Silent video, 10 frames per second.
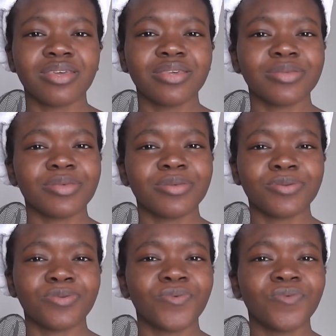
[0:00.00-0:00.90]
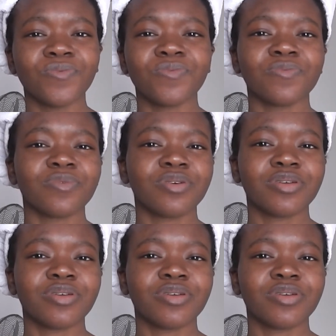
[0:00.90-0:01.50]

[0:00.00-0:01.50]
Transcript: he's this tall,